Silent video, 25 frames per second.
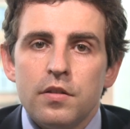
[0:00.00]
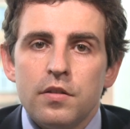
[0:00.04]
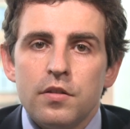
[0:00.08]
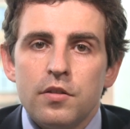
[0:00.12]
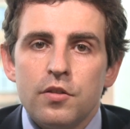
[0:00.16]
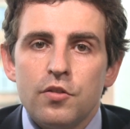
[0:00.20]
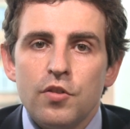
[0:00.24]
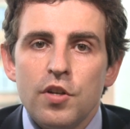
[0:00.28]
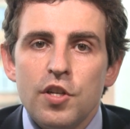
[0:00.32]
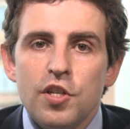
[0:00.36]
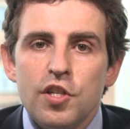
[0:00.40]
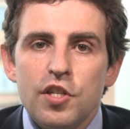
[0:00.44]

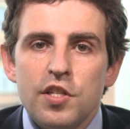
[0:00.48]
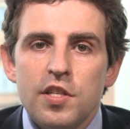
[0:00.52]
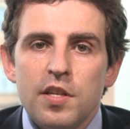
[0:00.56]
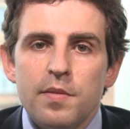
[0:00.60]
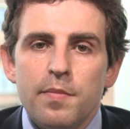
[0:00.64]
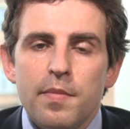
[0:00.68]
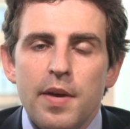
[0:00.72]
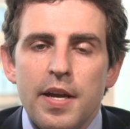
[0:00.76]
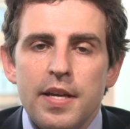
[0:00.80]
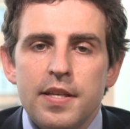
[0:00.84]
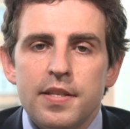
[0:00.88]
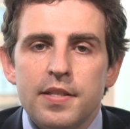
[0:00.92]
Strange as
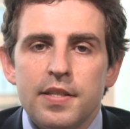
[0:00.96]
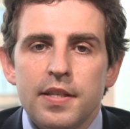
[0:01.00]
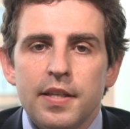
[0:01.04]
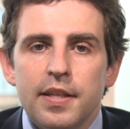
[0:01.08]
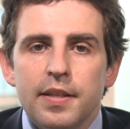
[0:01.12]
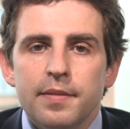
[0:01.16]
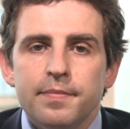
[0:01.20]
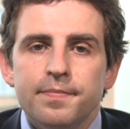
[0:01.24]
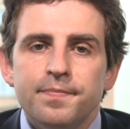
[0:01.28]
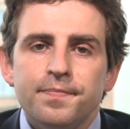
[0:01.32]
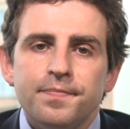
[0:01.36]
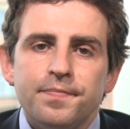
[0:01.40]
it may
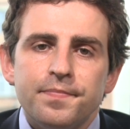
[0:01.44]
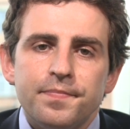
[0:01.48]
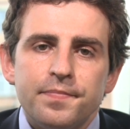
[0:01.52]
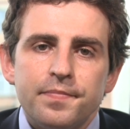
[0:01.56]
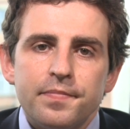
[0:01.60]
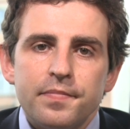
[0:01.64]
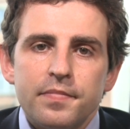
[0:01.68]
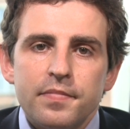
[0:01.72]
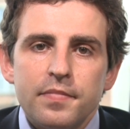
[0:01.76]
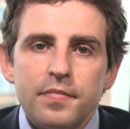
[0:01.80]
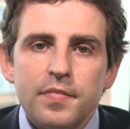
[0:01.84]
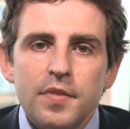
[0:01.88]
seem,
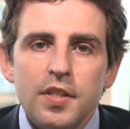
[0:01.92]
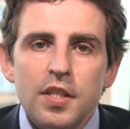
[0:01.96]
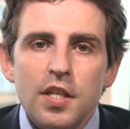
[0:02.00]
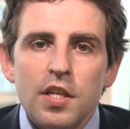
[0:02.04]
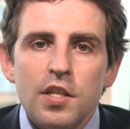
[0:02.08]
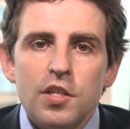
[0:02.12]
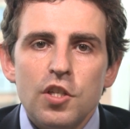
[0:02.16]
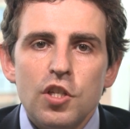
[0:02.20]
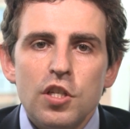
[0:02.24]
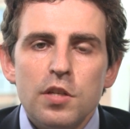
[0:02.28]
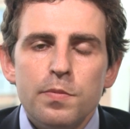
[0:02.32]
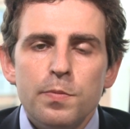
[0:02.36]

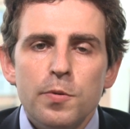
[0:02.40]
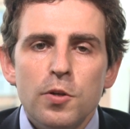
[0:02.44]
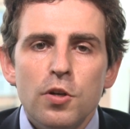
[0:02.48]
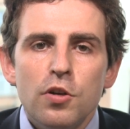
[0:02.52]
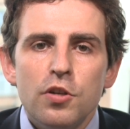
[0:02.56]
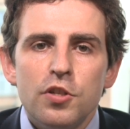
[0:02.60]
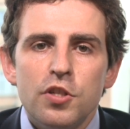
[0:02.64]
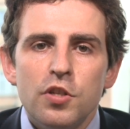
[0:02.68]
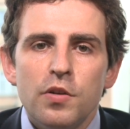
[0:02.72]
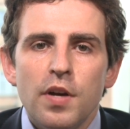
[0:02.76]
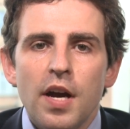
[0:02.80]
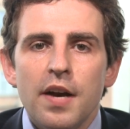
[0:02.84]
just
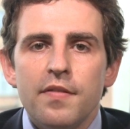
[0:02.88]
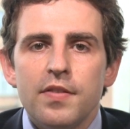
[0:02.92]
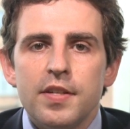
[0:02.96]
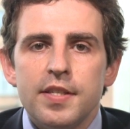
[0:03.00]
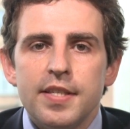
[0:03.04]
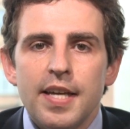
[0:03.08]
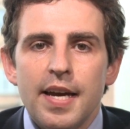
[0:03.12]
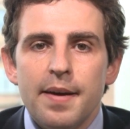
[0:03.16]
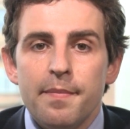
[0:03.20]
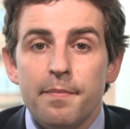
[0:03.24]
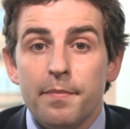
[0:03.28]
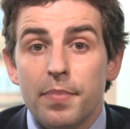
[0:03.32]
because you have a
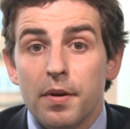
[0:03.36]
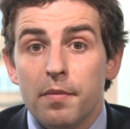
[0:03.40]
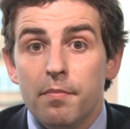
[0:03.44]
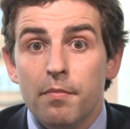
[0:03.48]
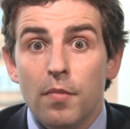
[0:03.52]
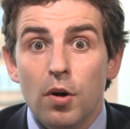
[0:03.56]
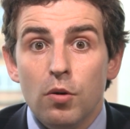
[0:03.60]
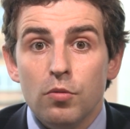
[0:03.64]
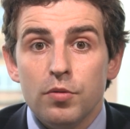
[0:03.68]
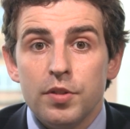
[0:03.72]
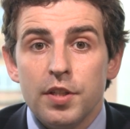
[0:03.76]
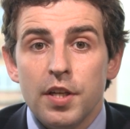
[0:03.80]
damp and
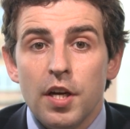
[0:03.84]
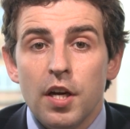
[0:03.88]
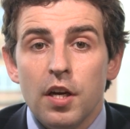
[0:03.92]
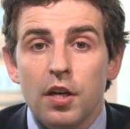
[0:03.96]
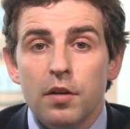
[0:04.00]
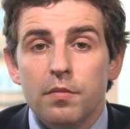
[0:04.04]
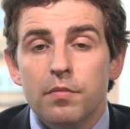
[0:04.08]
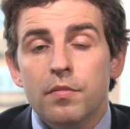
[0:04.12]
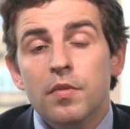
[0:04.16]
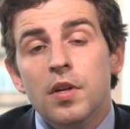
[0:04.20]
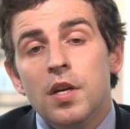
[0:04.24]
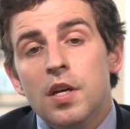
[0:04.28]
mouldy
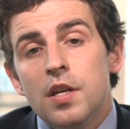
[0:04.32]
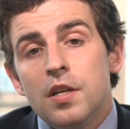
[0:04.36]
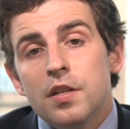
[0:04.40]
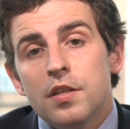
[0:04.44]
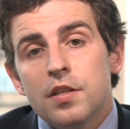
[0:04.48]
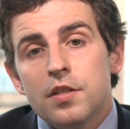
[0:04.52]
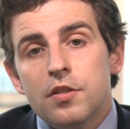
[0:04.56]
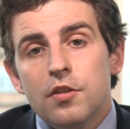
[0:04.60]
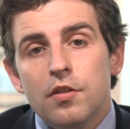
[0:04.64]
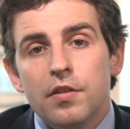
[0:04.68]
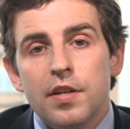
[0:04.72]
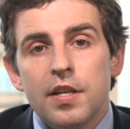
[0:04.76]
home
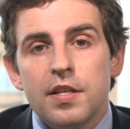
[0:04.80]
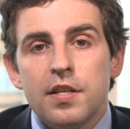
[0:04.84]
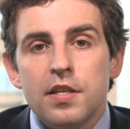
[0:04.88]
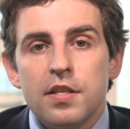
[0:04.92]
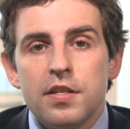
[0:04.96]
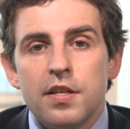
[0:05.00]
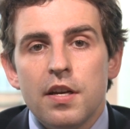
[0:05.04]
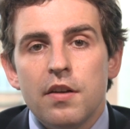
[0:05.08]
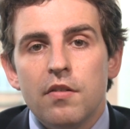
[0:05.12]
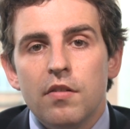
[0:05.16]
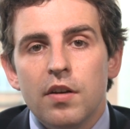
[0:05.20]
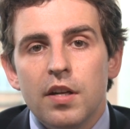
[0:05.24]
does not
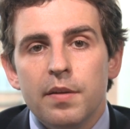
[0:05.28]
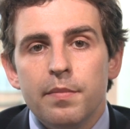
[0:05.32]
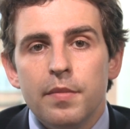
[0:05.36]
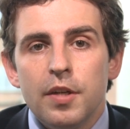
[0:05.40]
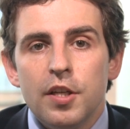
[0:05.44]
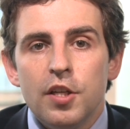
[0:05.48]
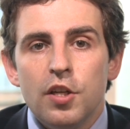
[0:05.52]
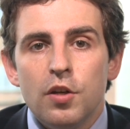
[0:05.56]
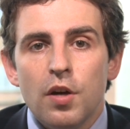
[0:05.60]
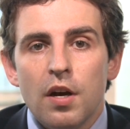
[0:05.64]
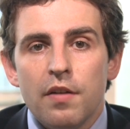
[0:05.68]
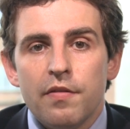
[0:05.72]
necessarily
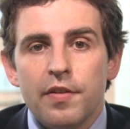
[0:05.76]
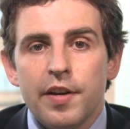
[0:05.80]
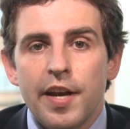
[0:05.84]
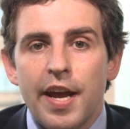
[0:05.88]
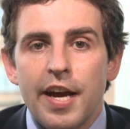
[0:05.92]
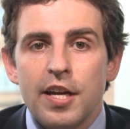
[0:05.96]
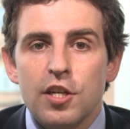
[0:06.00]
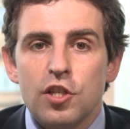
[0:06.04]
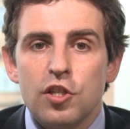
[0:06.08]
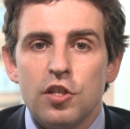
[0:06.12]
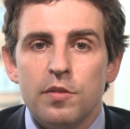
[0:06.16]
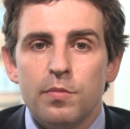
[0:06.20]
mean you have an
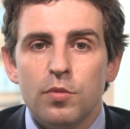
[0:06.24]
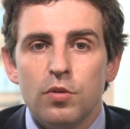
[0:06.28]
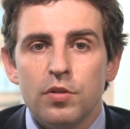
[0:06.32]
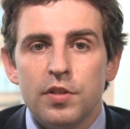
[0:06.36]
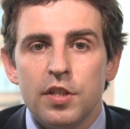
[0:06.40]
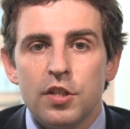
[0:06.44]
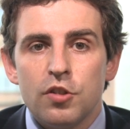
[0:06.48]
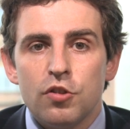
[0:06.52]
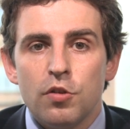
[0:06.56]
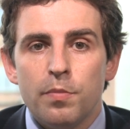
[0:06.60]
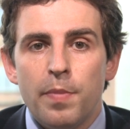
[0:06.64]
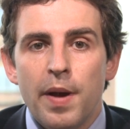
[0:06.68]
actionable
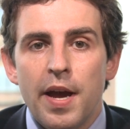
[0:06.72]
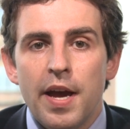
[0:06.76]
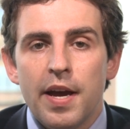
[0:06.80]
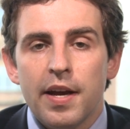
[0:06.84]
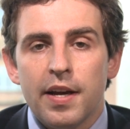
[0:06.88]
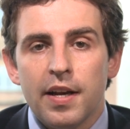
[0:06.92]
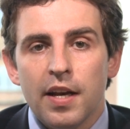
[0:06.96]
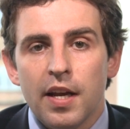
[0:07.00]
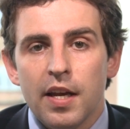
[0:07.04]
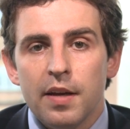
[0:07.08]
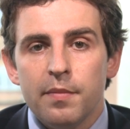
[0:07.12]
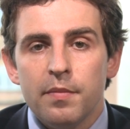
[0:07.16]

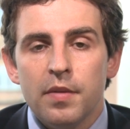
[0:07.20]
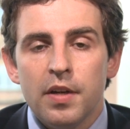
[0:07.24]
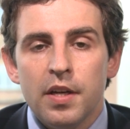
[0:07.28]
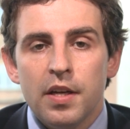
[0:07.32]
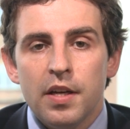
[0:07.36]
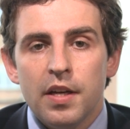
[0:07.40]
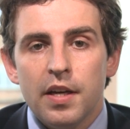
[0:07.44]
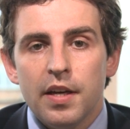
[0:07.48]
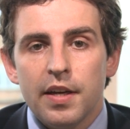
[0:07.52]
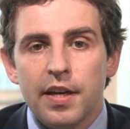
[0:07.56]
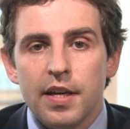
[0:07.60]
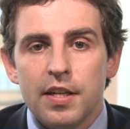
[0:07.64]
disrepair claim
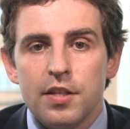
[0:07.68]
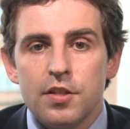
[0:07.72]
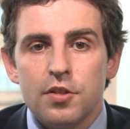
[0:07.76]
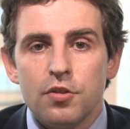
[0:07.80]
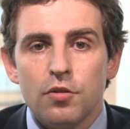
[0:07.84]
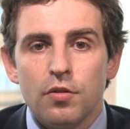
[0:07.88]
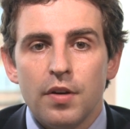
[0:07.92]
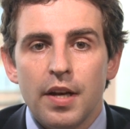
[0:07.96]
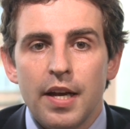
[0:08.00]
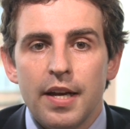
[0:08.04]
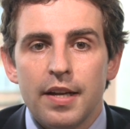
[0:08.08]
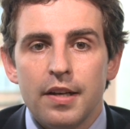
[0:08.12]
against
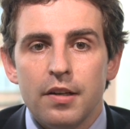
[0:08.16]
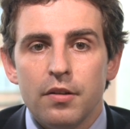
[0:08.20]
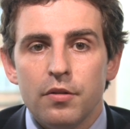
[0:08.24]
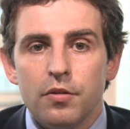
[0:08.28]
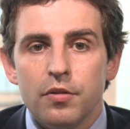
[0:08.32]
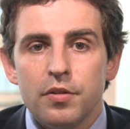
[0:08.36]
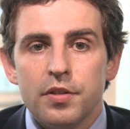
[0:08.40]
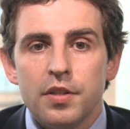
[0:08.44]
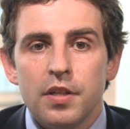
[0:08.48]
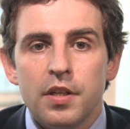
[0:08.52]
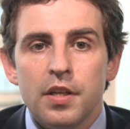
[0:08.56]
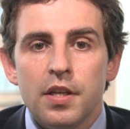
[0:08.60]
your
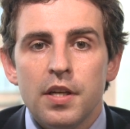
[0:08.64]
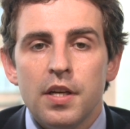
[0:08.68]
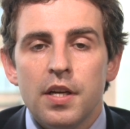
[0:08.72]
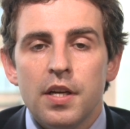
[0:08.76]
landlord.